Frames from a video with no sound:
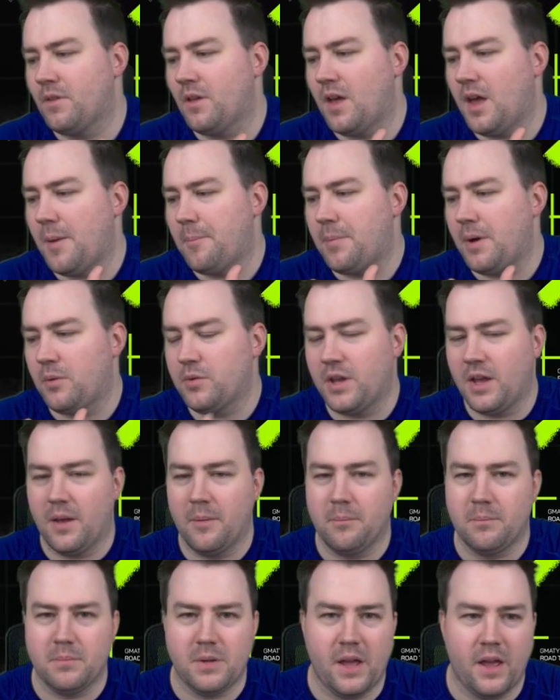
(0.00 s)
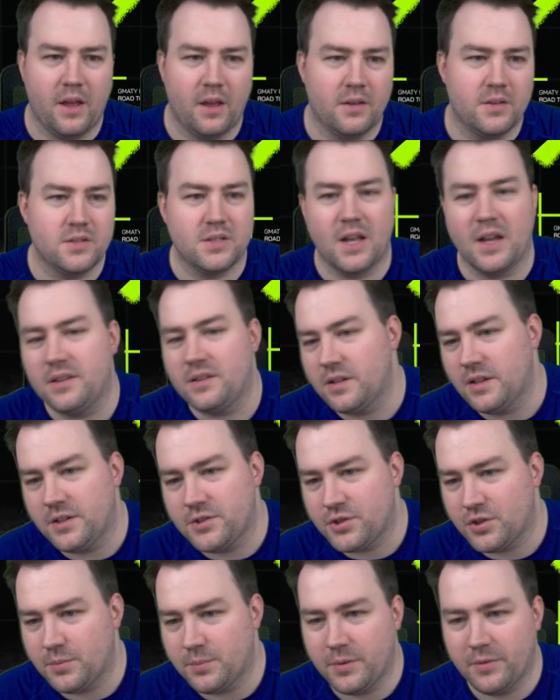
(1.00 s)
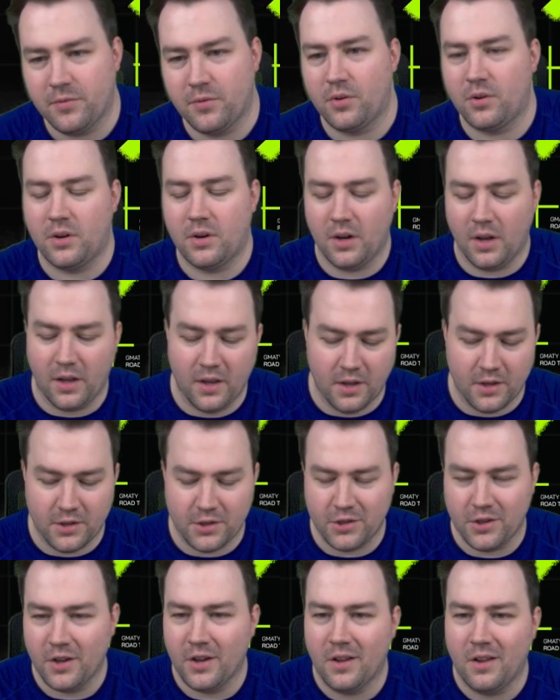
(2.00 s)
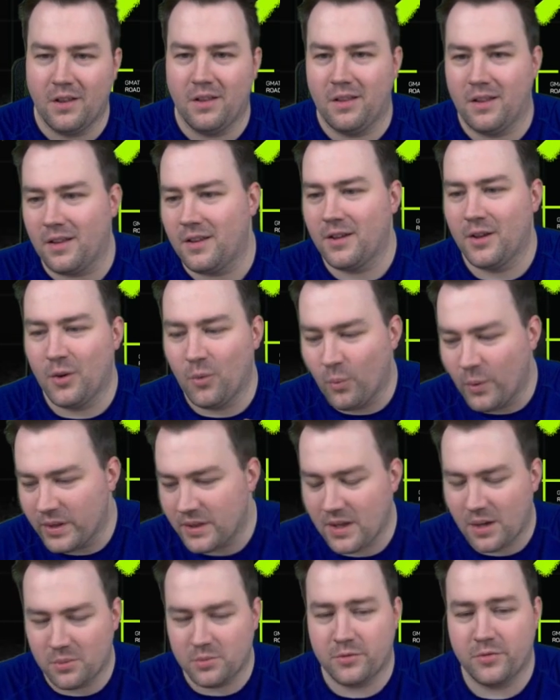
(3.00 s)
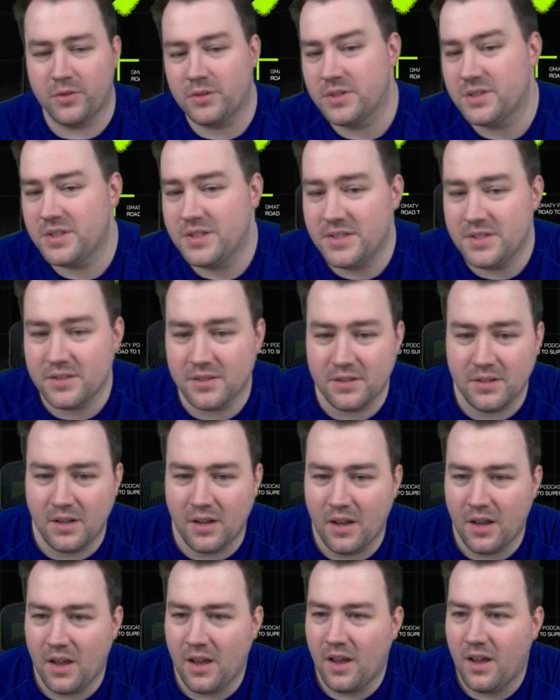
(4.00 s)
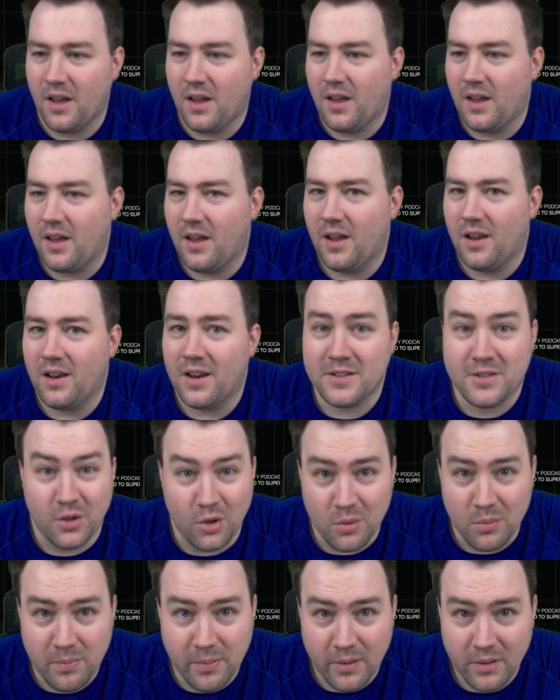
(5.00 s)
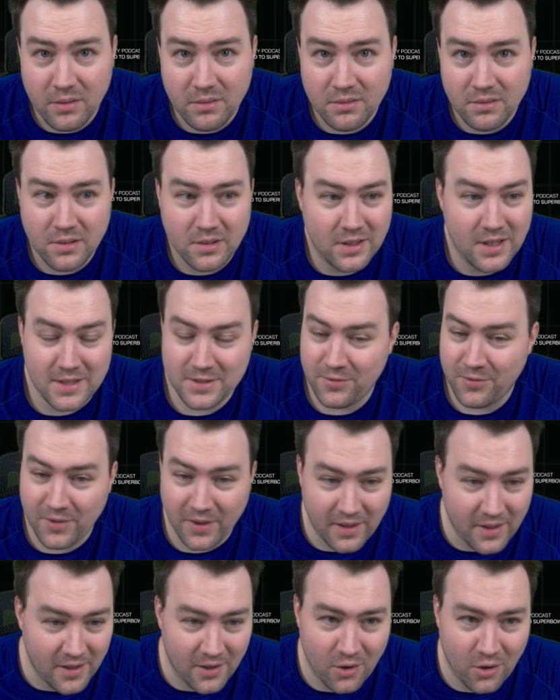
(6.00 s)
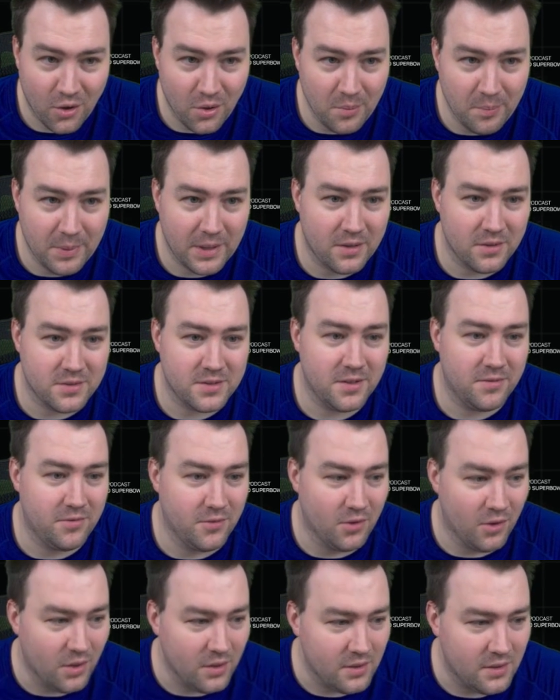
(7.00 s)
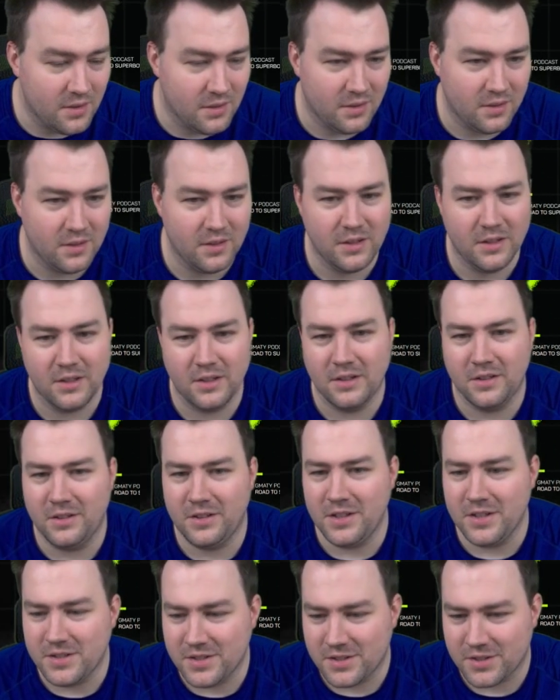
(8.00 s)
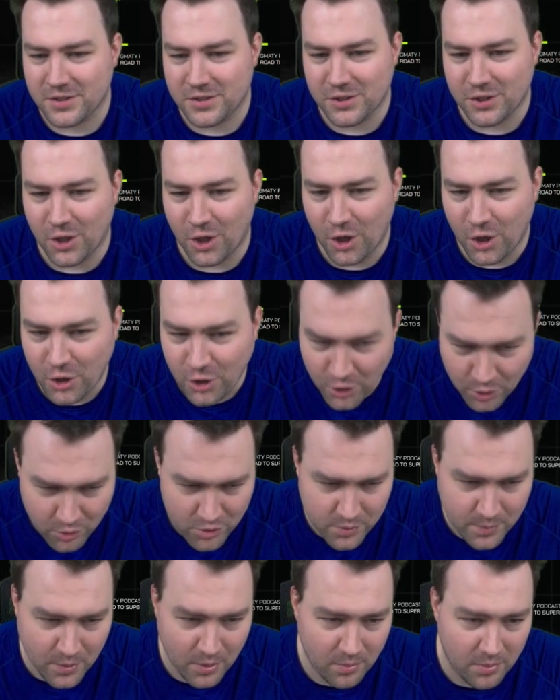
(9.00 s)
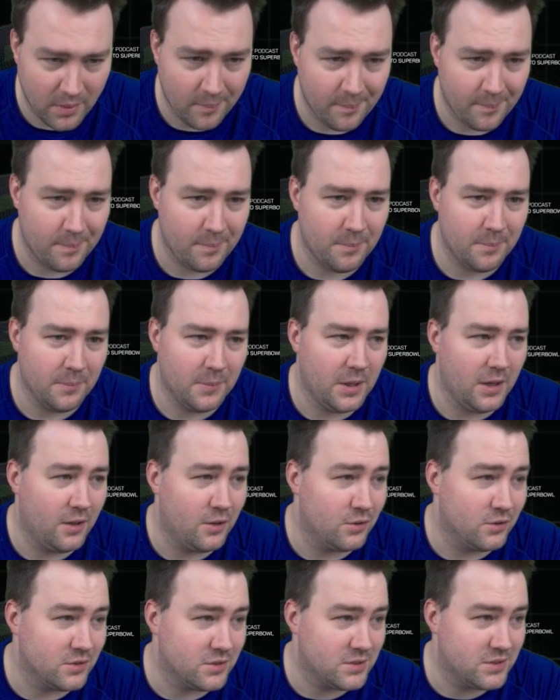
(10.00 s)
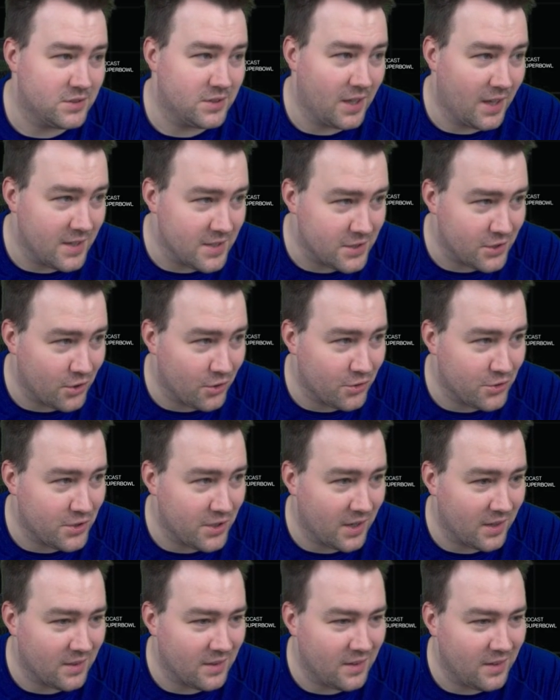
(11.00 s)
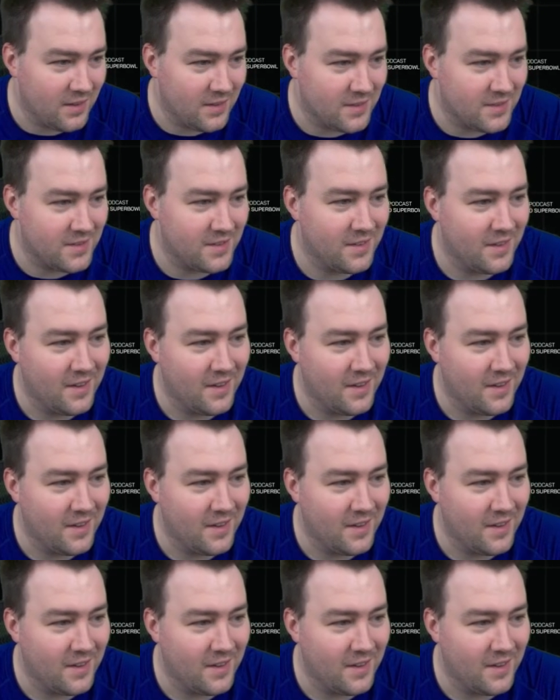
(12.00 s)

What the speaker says: about him playing slightly injured before he went out for the season? Let's hope. Let's freaking hope, because if not, this is a huge problem, because his contract is